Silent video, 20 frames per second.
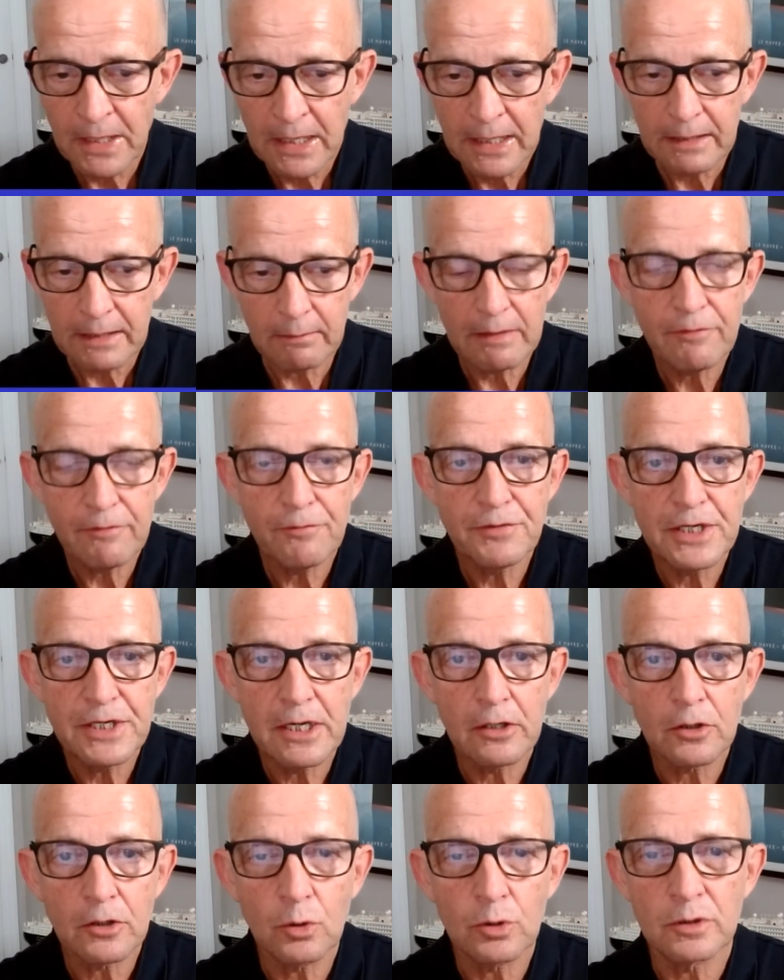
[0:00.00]
Now, I have a
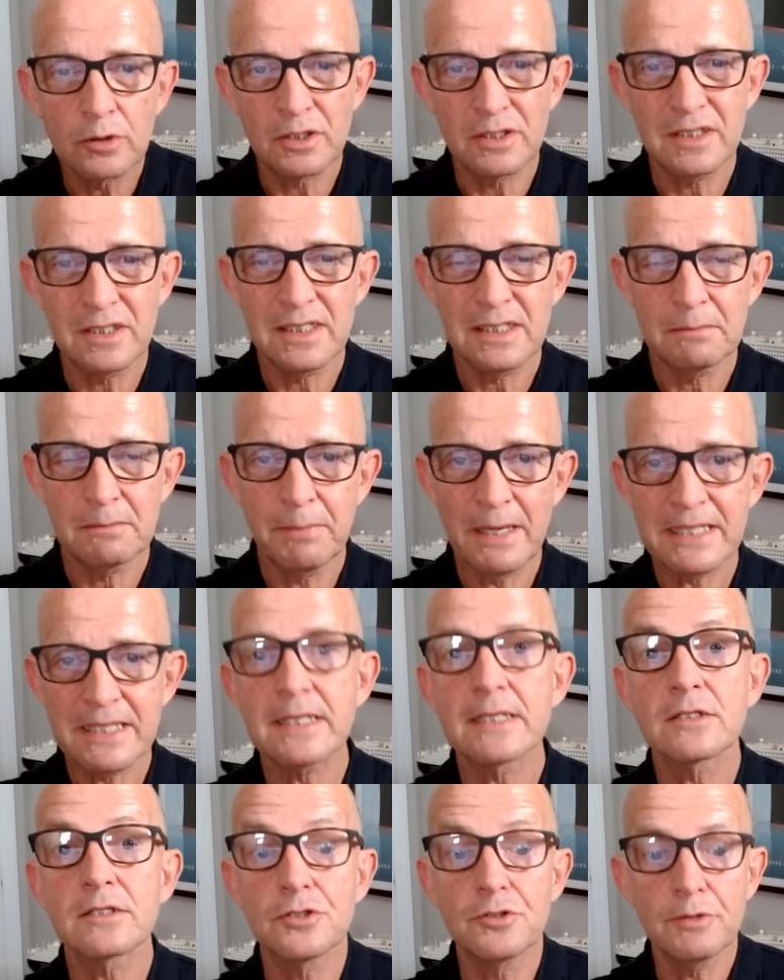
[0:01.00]
video called Best
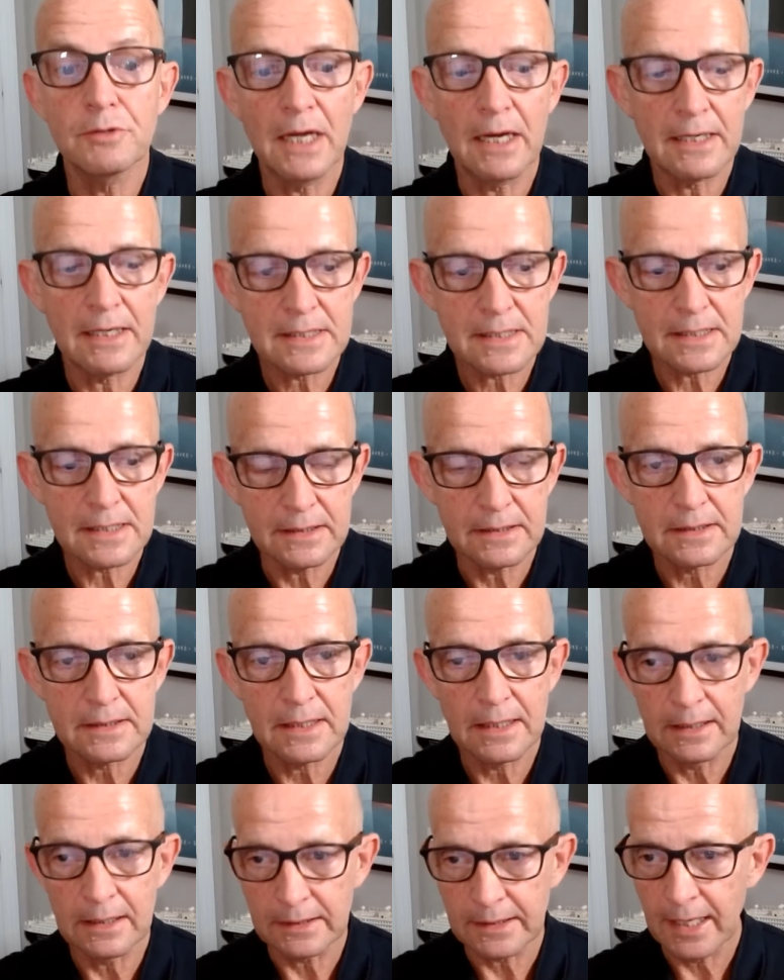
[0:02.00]
Things to Do in Iceland,
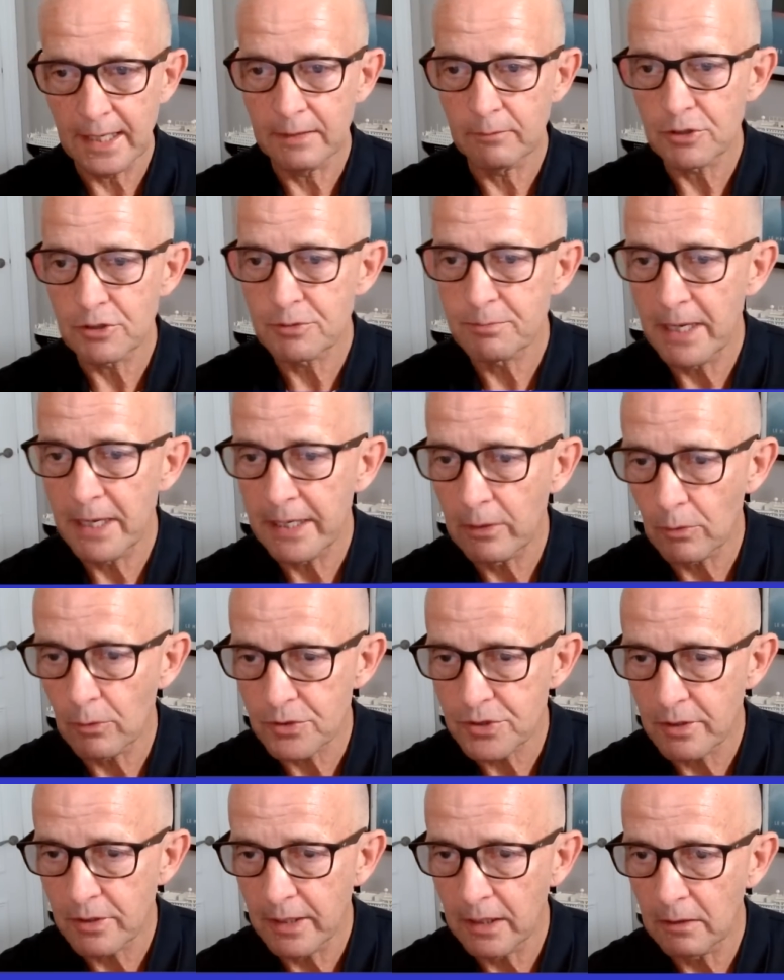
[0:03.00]
Ken, which may
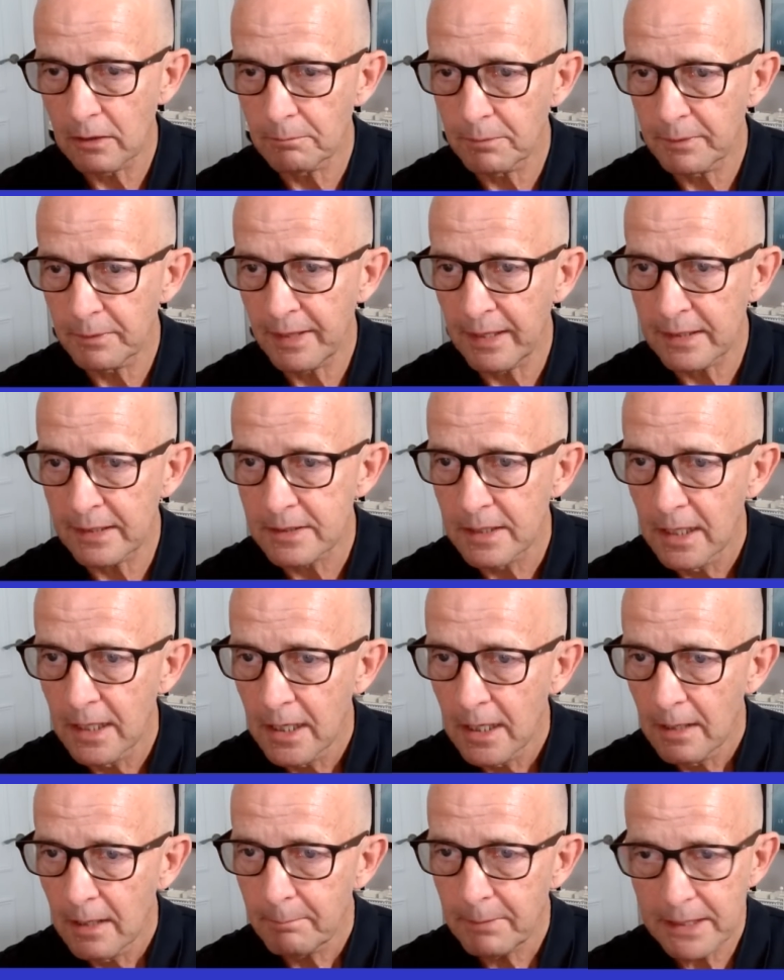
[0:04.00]
also help that,
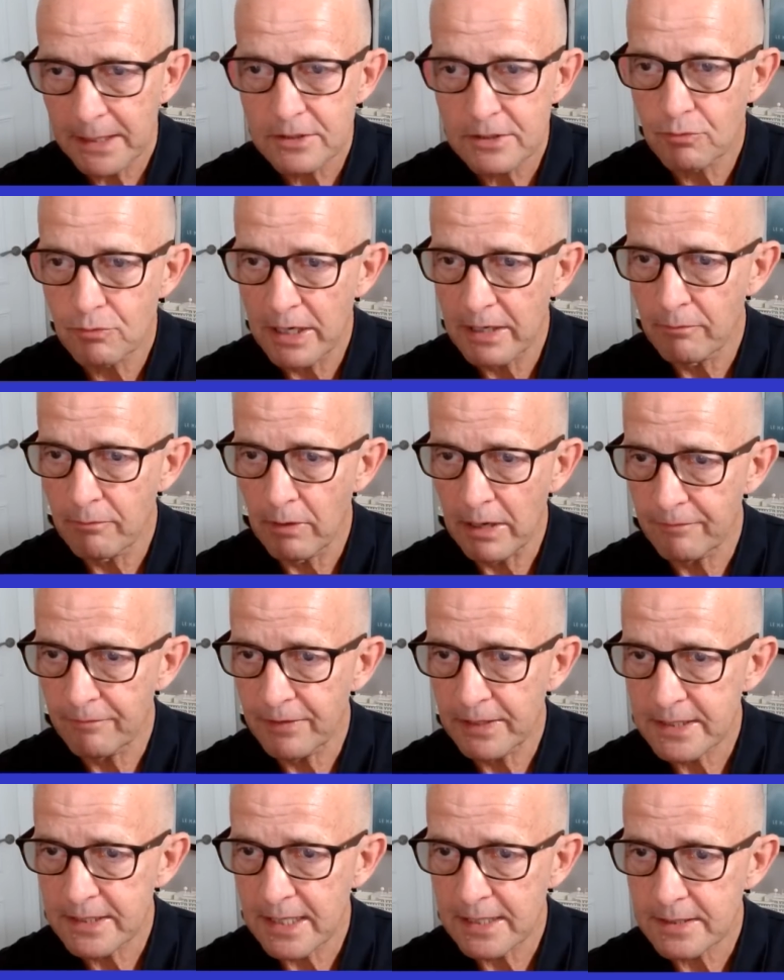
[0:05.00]
but it's really
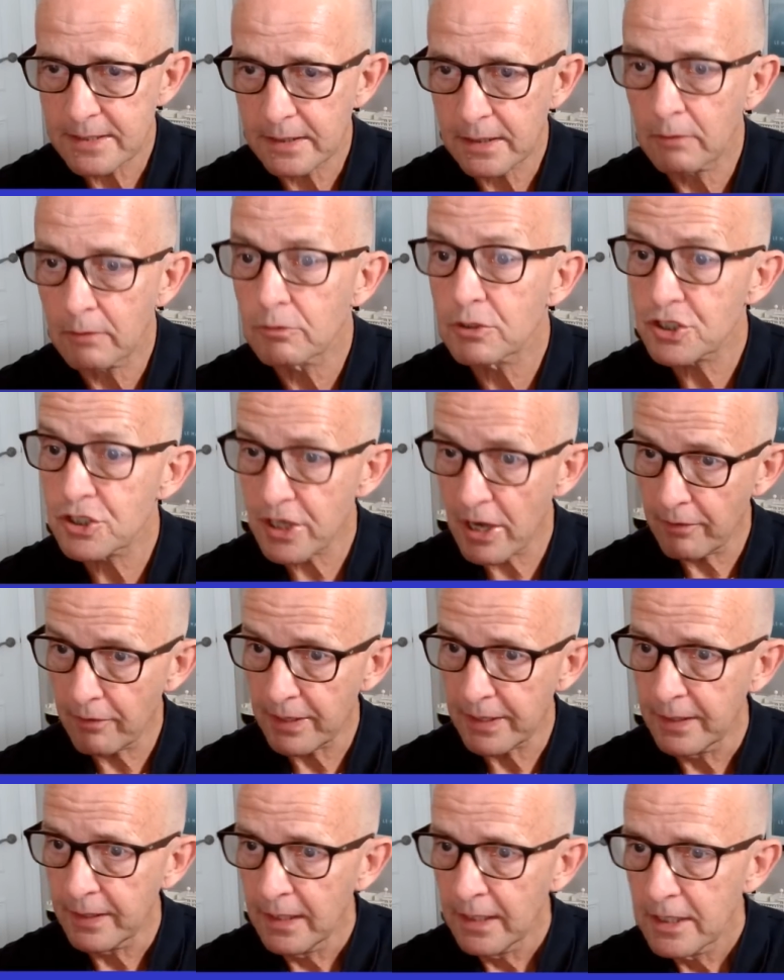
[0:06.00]
fantastic. It was
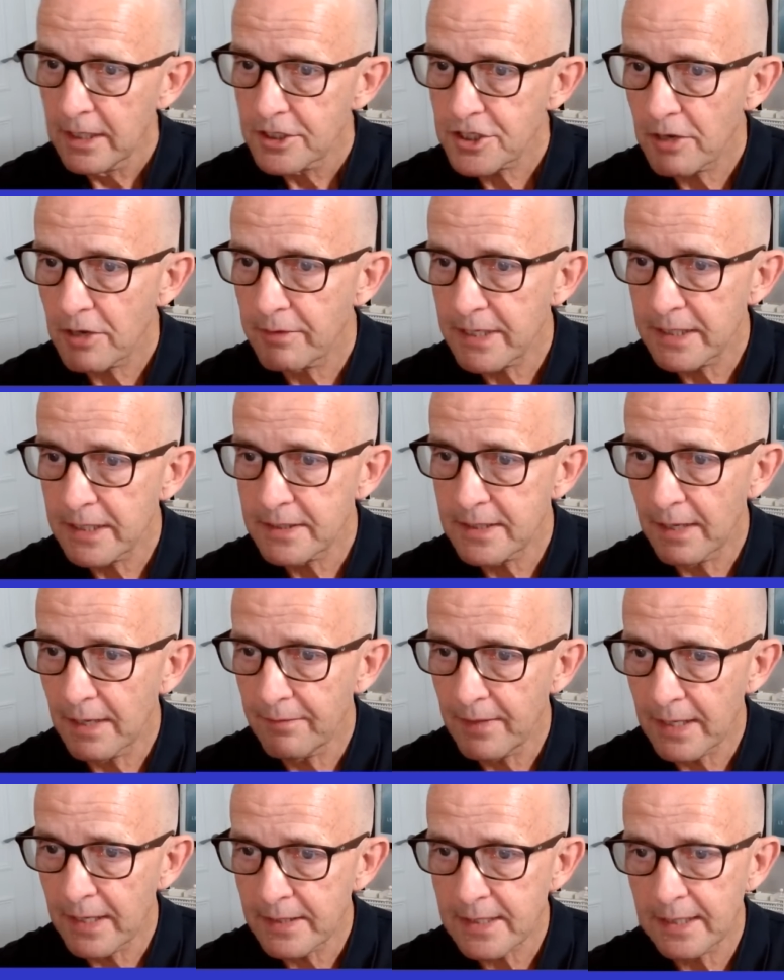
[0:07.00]
Sherry had done
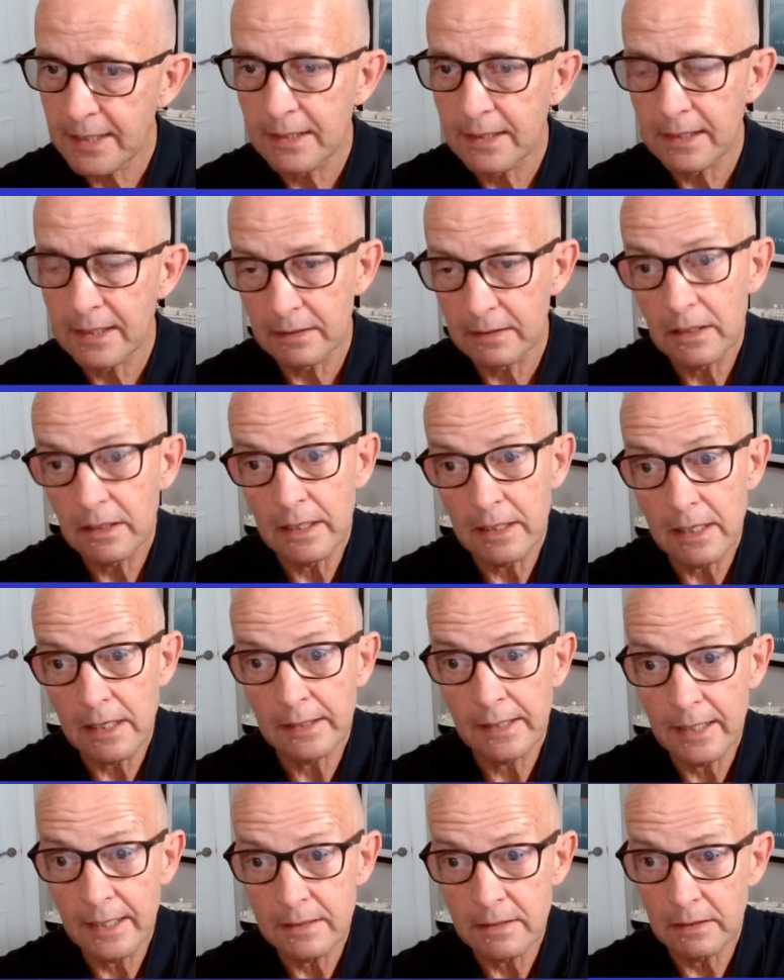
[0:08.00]
that, and
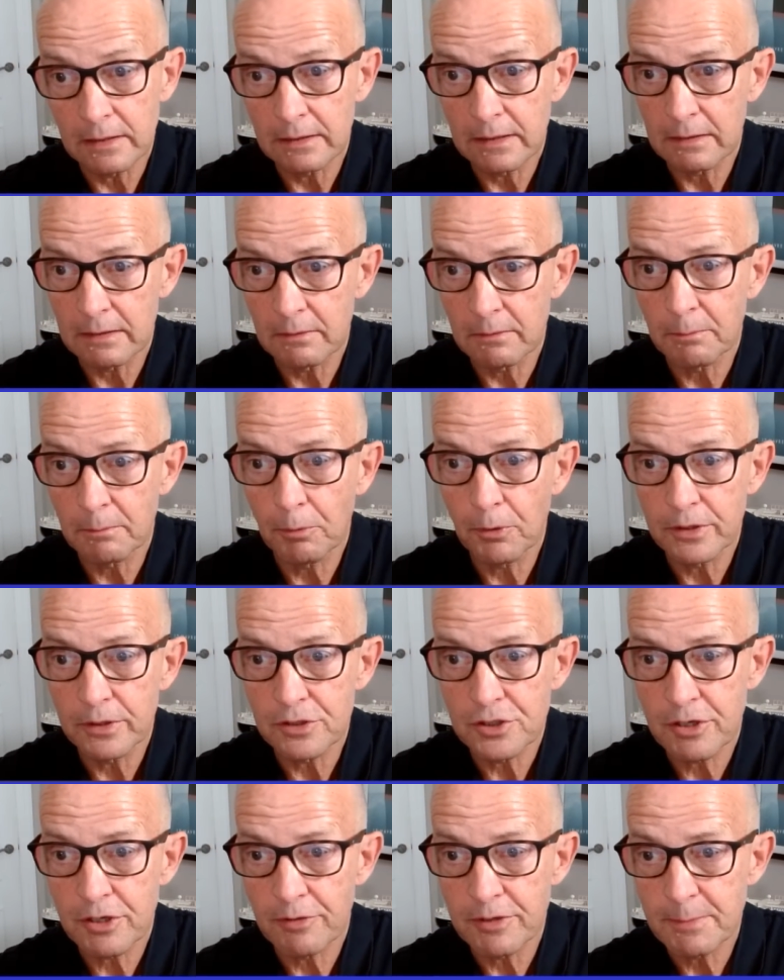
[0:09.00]
again, the point that
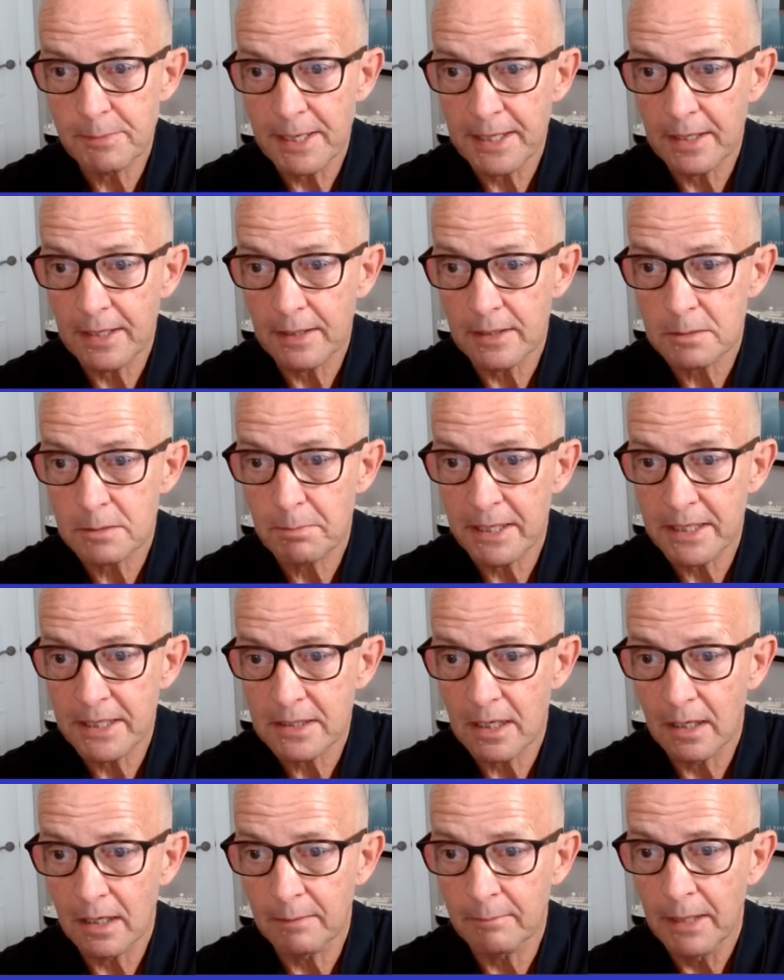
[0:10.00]
Sherry's making is spend
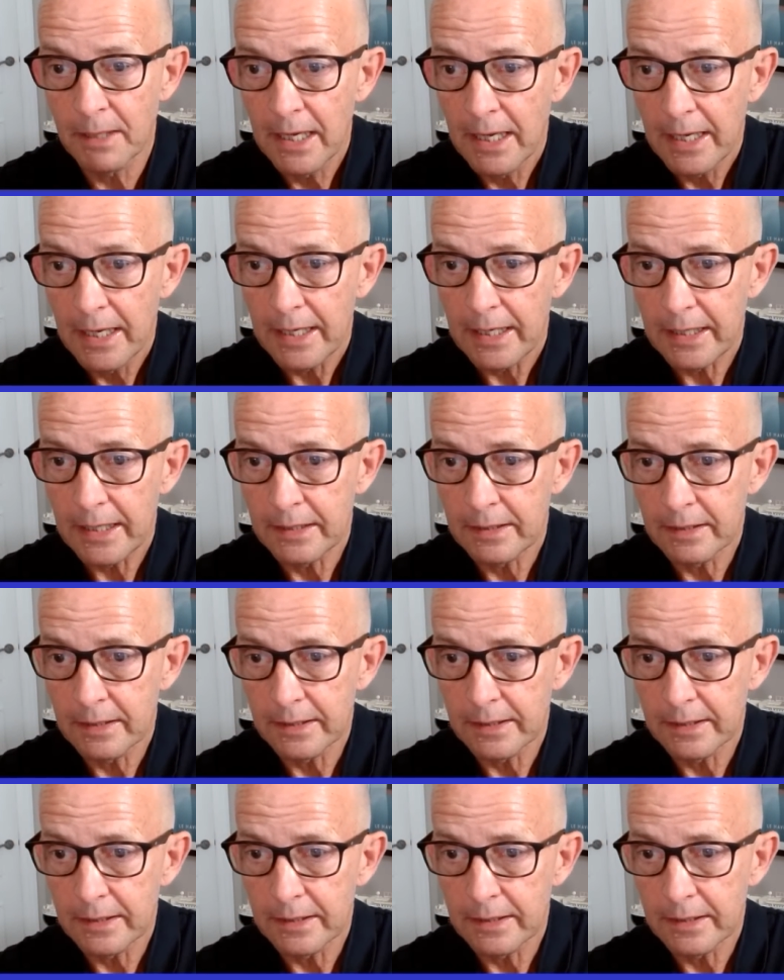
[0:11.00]
time in